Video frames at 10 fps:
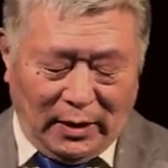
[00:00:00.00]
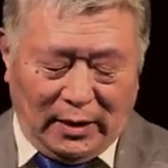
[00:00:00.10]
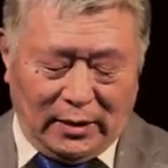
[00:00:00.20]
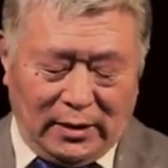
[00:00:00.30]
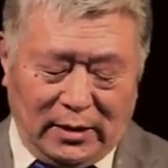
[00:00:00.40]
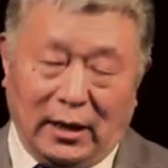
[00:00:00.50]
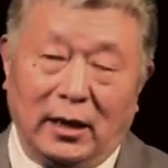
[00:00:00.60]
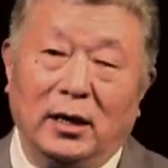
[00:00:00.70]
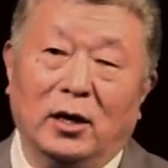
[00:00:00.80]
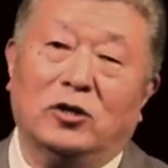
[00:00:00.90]
And uh,
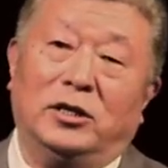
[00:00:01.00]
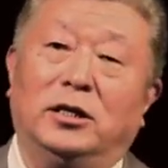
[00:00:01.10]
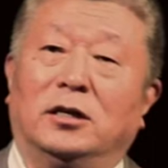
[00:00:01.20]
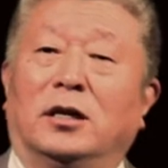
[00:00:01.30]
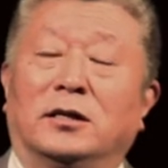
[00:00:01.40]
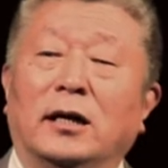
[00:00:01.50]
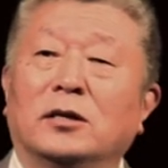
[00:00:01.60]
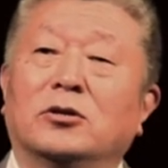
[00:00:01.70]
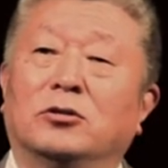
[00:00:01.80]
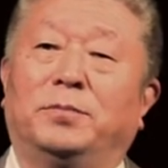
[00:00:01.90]
it,
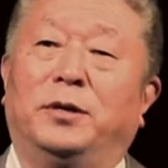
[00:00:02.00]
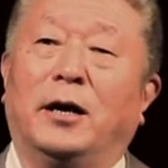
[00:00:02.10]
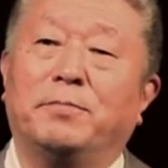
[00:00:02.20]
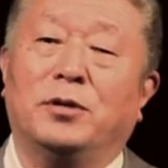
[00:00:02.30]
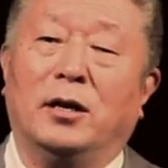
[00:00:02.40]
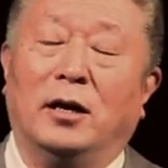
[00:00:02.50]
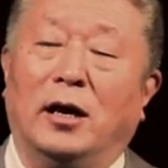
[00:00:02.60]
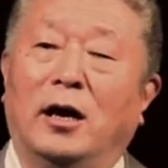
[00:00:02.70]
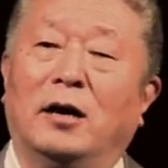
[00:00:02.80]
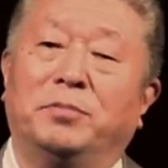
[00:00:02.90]
that could be uh,
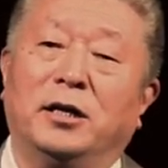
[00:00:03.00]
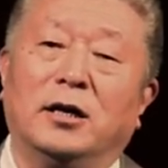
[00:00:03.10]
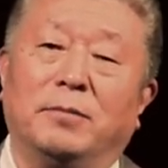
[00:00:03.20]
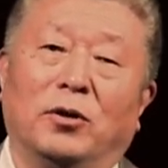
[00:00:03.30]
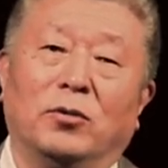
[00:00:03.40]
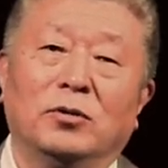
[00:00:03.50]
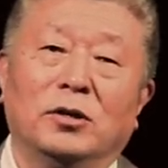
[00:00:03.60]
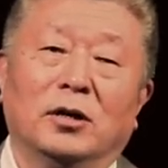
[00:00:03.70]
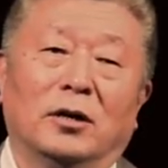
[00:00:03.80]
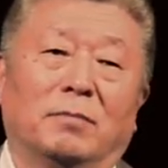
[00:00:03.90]
applicable
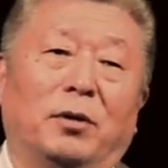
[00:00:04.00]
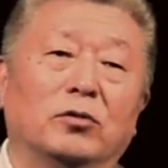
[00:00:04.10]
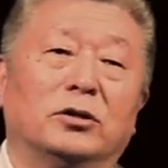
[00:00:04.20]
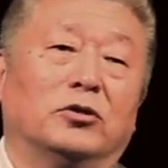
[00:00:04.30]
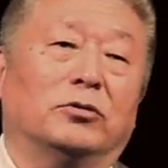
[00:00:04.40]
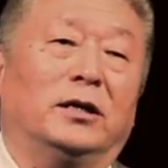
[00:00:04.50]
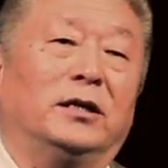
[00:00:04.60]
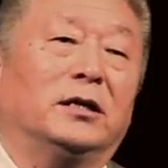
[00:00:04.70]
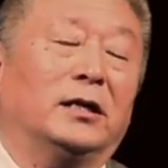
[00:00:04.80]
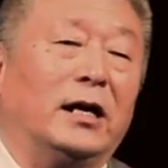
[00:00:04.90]
both to the
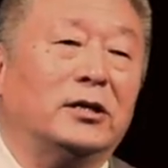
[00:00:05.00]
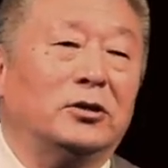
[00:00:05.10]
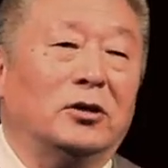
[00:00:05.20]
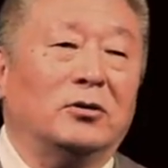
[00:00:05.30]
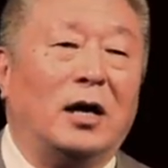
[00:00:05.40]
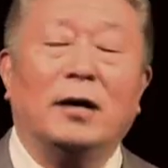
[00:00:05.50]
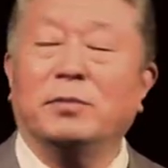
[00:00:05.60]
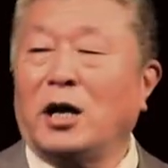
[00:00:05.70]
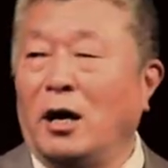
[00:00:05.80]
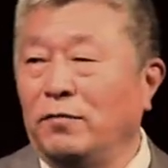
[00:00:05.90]
international
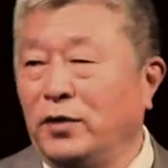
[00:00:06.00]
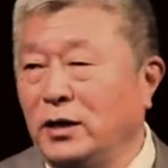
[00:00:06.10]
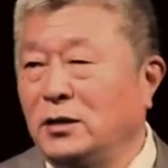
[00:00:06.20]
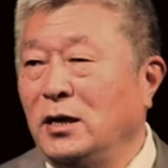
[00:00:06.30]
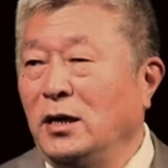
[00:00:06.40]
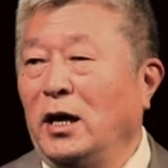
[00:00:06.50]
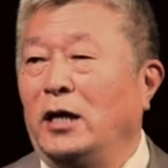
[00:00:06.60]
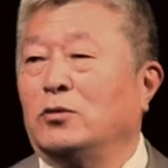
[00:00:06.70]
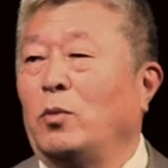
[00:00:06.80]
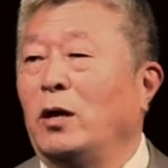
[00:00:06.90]
armed conflict
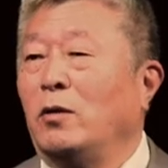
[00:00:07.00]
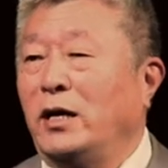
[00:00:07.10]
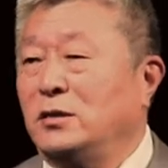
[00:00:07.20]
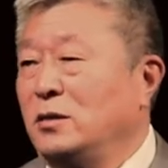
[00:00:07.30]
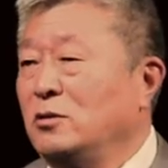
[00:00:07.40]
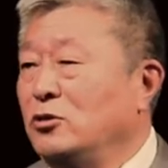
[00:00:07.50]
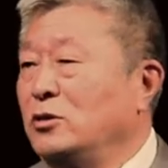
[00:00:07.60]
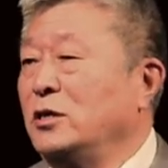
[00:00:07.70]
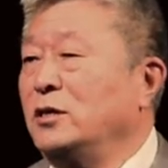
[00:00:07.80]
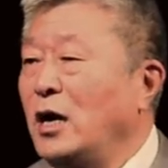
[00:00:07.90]
as well as to
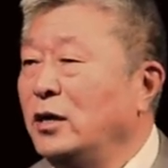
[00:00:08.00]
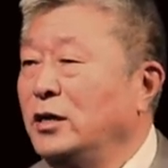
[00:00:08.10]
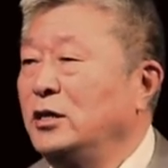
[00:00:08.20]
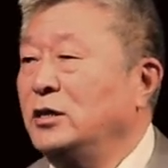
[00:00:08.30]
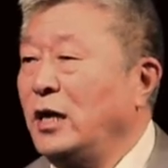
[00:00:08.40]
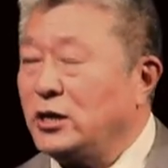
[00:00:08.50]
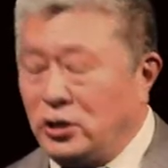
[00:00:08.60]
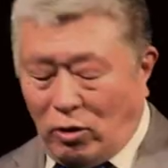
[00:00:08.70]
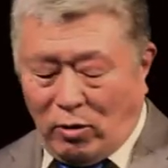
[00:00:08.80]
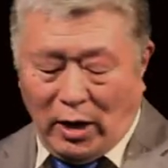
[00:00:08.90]
the
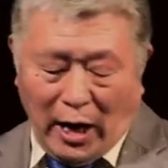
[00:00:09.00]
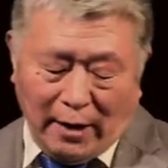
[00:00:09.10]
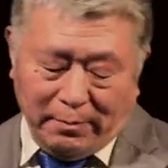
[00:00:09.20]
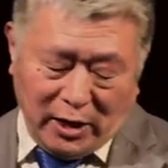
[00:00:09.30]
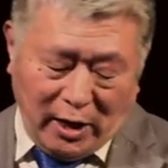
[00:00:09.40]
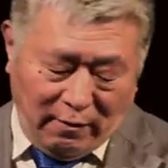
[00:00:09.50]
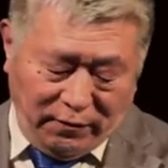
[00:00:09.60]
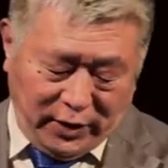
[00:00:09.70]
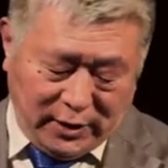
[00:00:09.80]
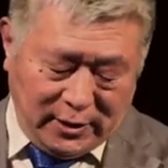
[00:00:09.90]
non-international armed
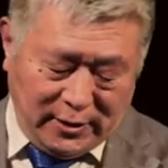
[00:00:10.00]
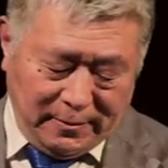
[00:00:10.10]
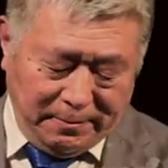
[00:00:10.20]
conflict.